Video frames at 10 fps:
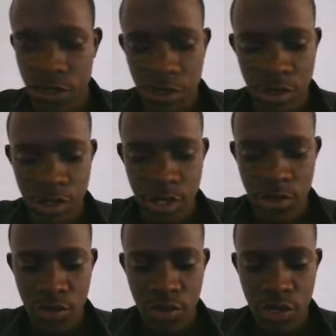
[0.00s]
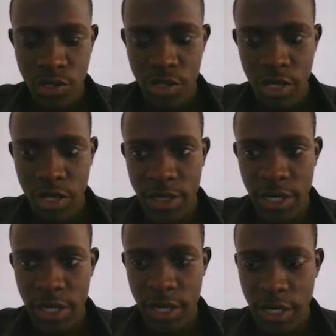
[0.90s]
in this case, we shall say that
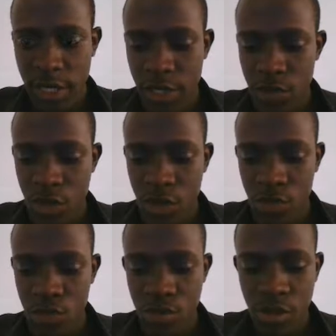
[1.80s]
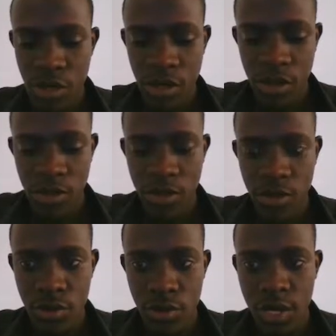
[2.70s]
our color is going to be
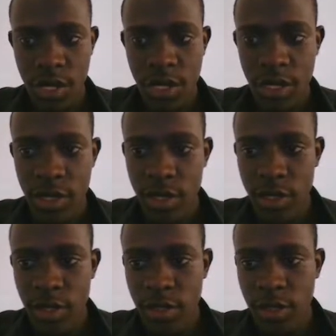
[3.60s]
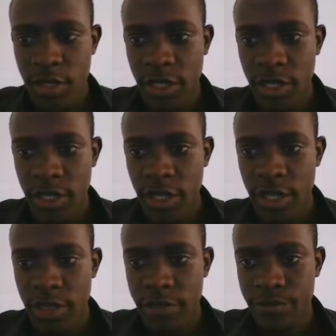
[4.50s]
red
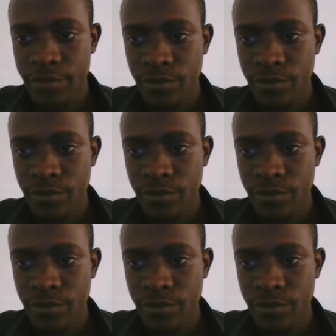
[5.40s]
and